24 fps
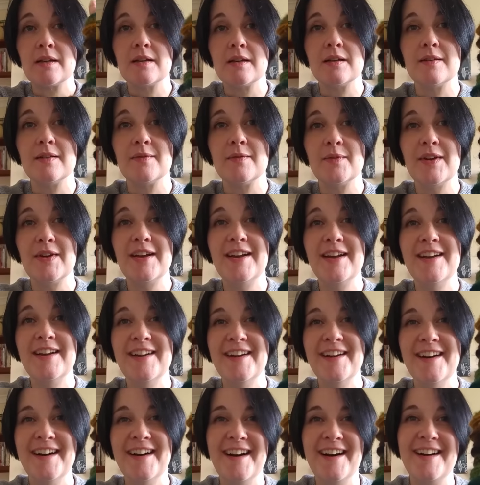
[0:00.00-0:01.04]

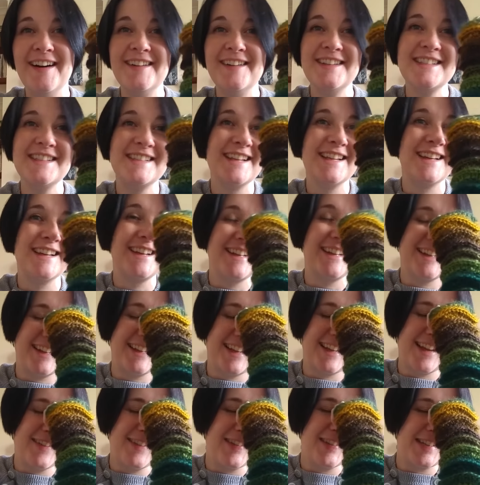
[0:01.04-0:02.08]
honestly, I kind of
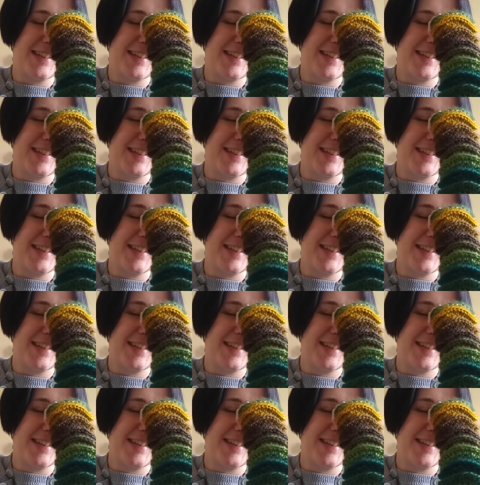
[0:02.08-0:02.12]
kicked